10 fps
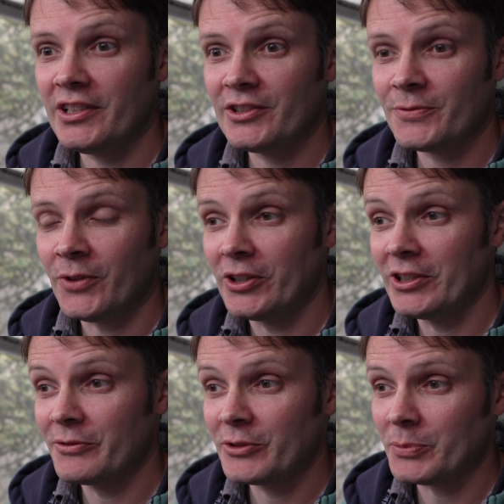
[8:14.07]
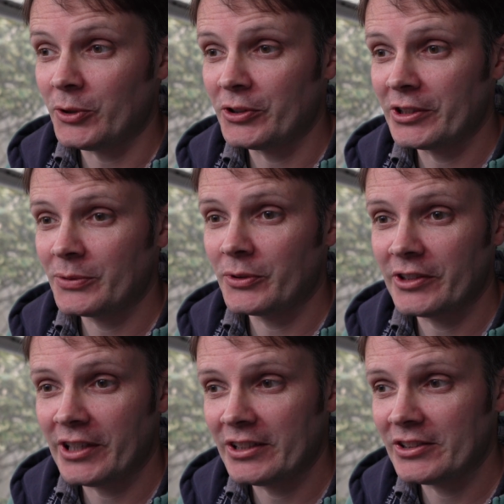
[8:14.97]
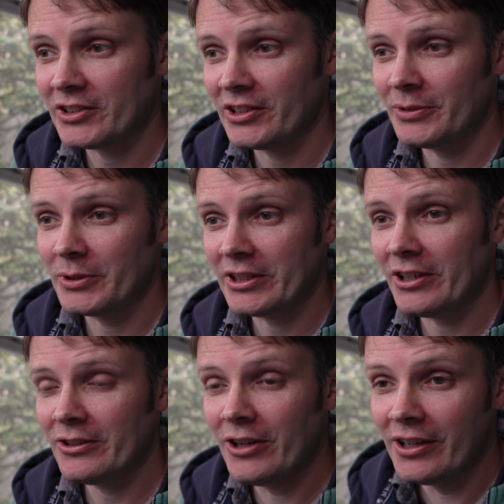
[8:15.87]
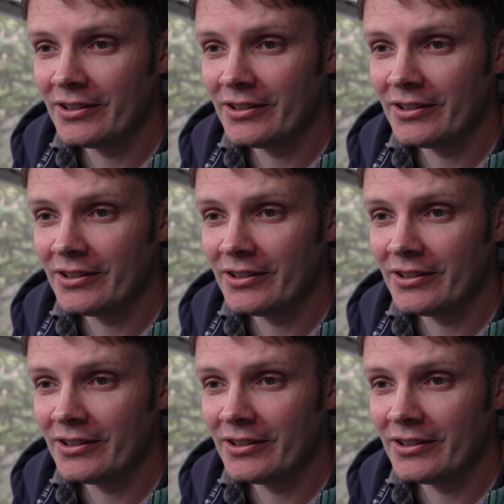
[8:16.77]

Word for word: it's finally responding with an answer. Here we go.